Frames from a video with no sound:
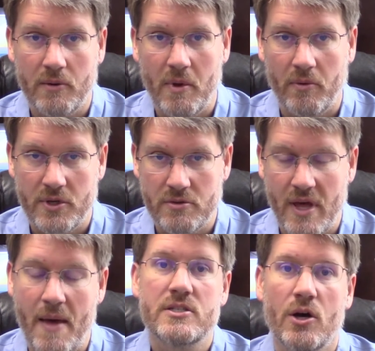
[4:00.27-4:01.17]
going to be able to do
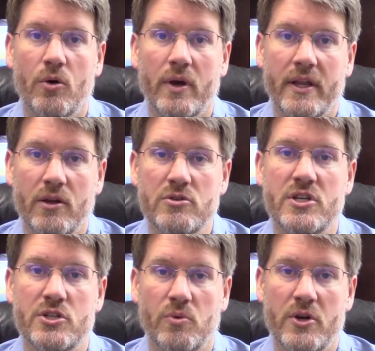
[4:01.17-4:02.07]
that. So in those
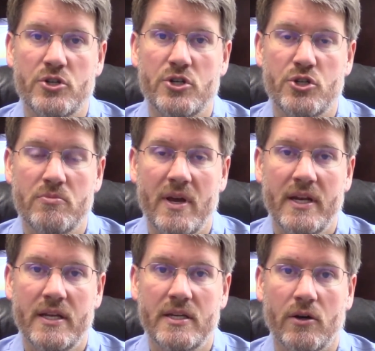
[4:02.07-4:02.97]
situations, you may
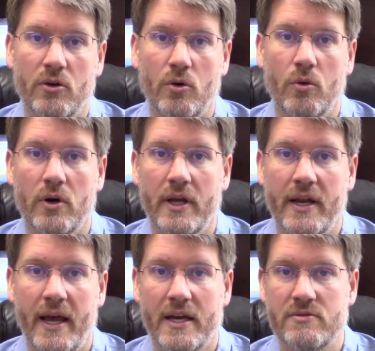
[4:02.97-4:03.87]
need to go to court
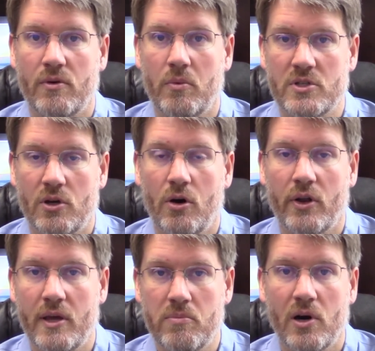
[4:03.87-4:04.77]
and ask for what's
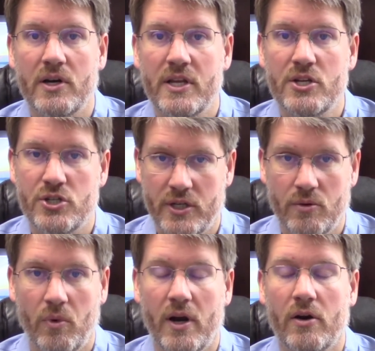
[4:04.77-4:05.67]
called a partition,
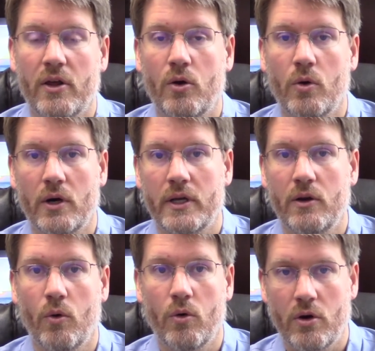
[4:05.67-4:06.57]
where a court
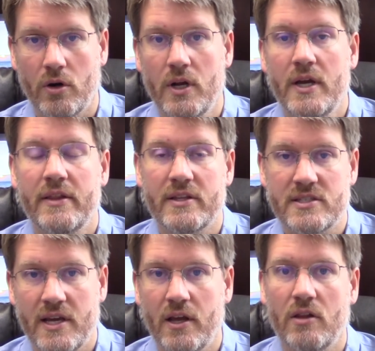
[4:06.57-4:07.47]
can order the
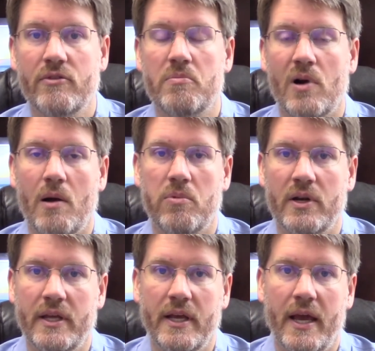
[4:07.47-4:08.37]
sale of the
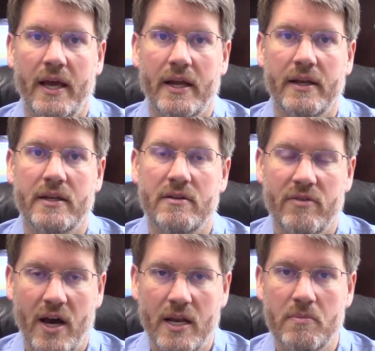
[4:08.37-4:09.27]
property and
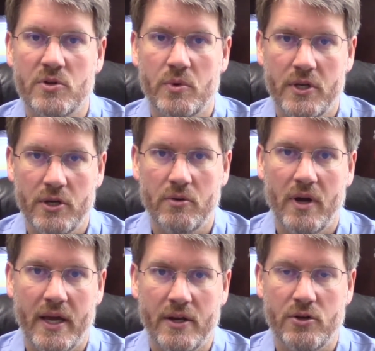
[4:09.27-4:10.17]
divide it between you
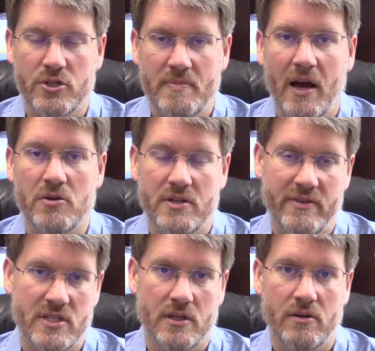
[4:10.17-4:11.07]
and your spouse
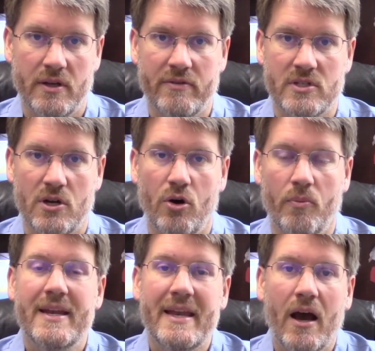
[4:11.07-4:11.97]
if it's a
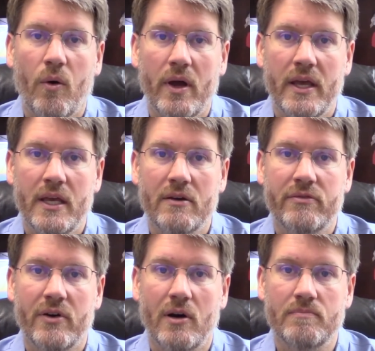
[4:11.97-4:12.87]
home. Now, if